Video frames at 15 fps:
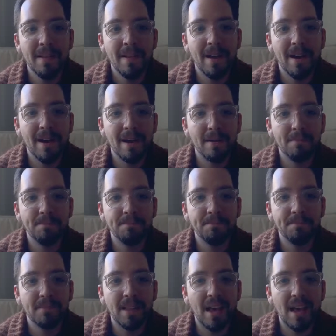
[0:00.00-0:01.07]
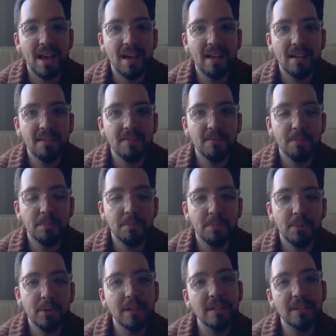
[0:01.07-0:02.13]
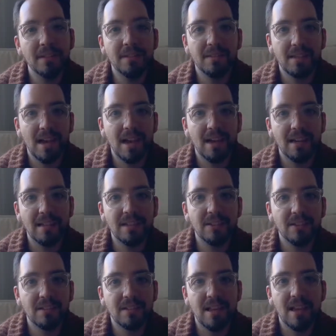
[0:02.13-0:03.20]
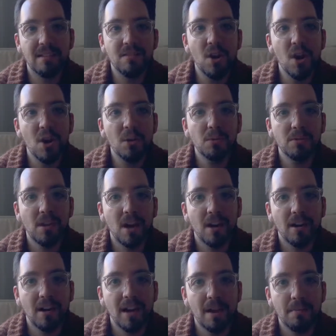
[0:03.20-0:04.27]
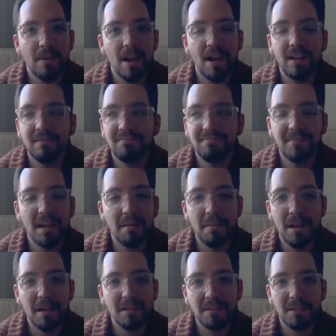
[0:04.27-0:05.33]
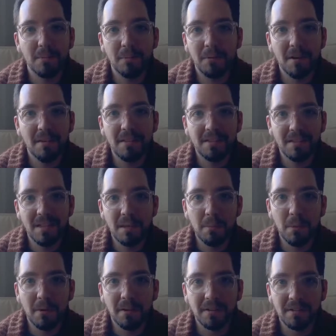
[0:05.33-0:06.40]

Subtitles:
I've put it to the side and just said, no, sorry, I'm not going to work on this anymore.